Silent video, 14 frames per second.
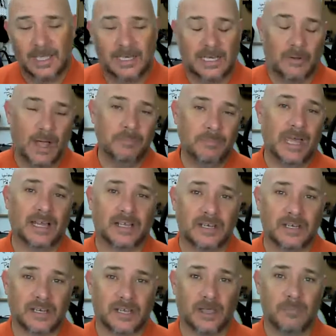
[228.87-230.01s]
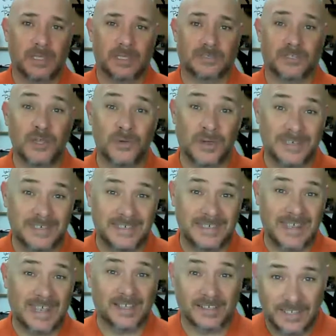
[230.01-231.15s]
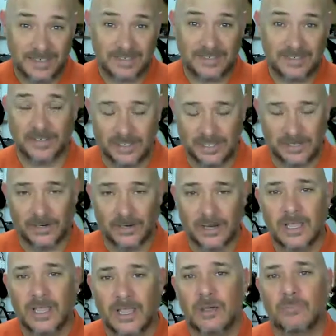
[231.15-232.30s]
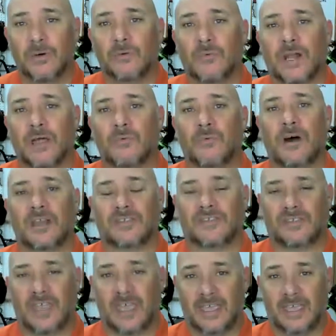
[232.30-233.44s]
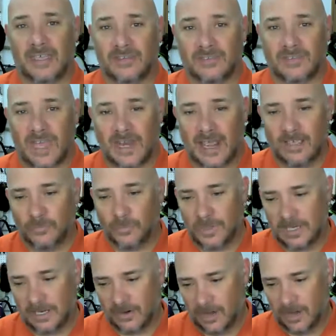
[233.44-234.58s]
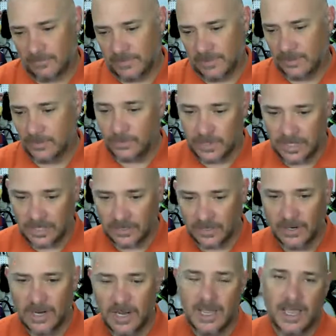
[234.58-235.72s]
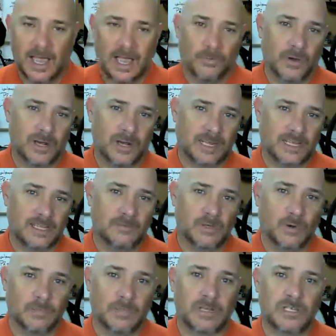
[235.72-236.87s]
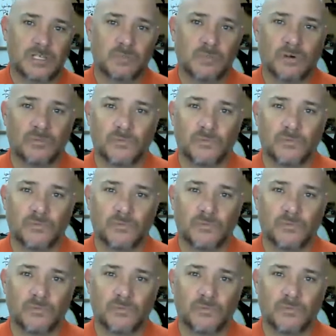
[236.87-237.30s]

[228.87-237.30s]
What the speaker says: Now, I'm not going to commit to a daily deal here, but what I want to say is that as we kick off the new year, I want to give you a much more